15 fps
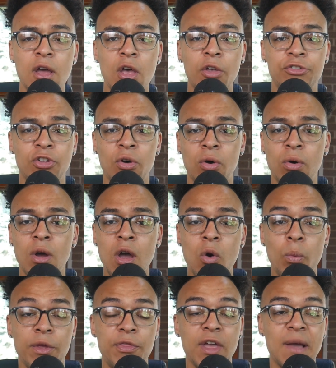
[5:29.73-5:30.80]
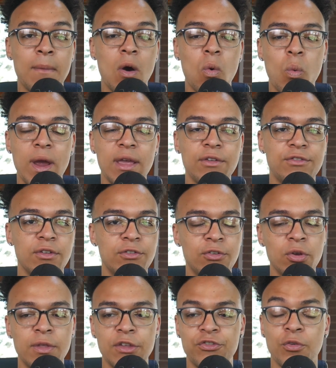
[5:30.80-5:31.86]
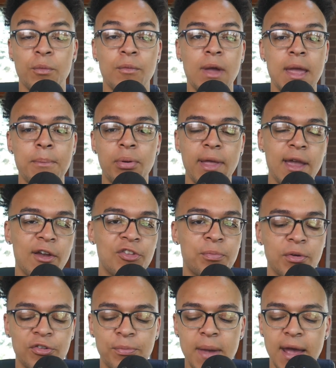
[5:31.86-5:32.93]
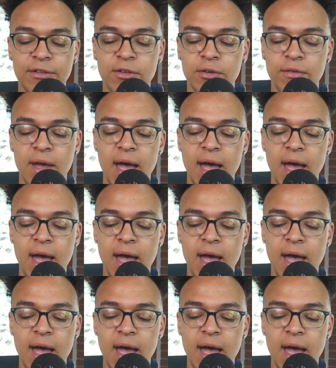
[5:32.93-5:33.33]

So when we think about ways to do this from a player's perspective,